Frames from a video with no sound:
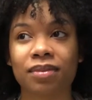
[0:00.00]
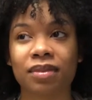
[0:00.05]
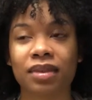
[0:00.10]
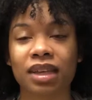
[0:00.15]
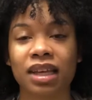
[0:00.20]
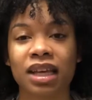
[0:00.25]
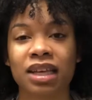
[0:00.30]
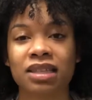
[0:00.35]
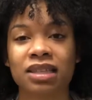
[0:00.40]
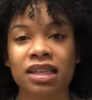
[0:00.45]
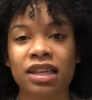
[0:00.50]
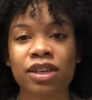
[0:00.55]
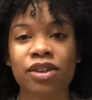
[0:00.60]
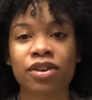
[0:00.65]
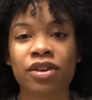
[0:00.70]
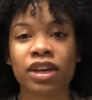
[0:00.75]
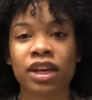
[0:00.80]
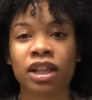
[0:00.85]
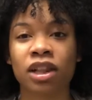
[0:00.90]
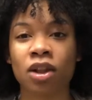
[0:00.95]
it's either
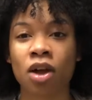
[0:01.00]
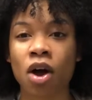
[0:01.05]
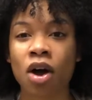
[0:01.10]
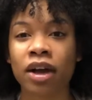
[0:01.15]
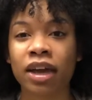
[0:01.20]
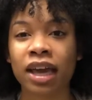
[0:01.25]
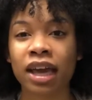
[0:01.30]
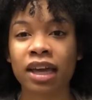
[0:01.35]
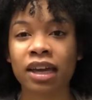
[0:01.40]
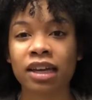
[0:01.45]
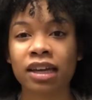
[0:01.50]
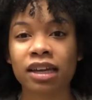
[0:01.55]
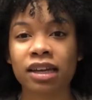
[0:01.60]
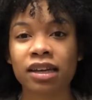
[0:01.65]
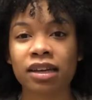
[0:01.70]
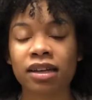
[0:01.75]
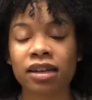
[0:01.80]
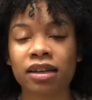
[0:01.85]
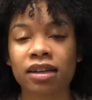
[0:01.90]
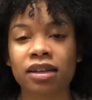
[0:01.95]
elongated,
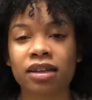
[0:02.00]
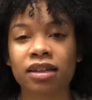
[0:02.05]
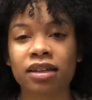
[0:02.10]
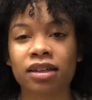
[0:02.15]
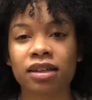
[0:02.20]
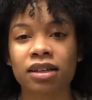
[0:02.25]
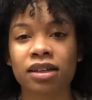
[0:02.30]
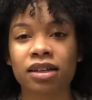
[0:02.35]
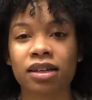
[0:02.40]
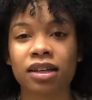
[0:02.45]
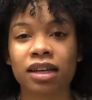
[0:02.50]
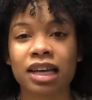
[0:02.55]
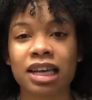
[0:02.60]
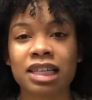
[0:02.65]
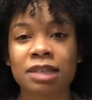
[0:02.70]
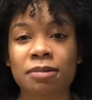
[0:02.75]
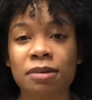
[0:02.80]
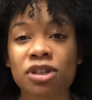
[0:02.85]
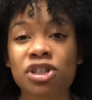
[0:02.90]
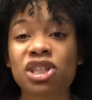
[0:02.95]

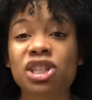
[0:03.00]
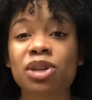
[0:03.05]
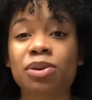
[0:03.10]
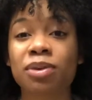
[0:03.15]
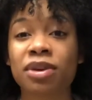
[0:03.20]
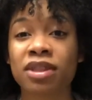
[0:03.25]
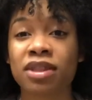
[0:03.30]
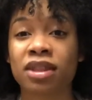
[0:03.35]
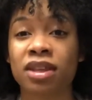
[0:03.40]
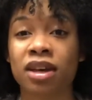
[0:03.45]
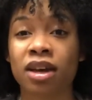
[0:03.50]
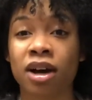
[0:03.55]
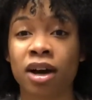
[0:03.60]
especially with the